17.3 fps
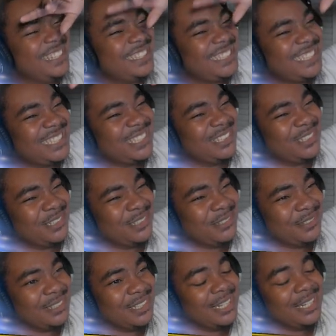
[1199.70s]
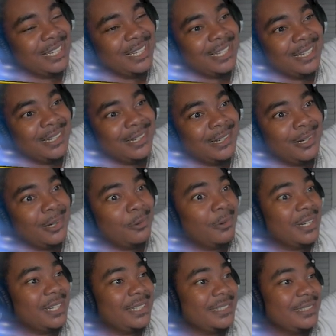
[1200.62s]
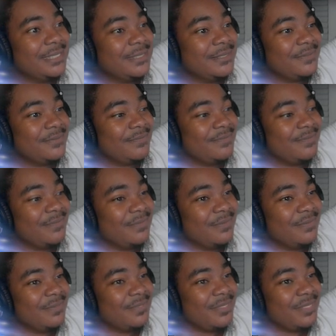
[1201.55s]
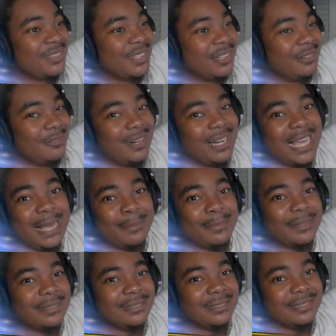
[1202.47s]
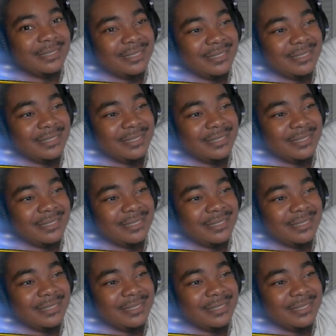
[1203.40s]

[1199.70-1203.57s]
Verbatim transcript: Let's go. Wait. What happened?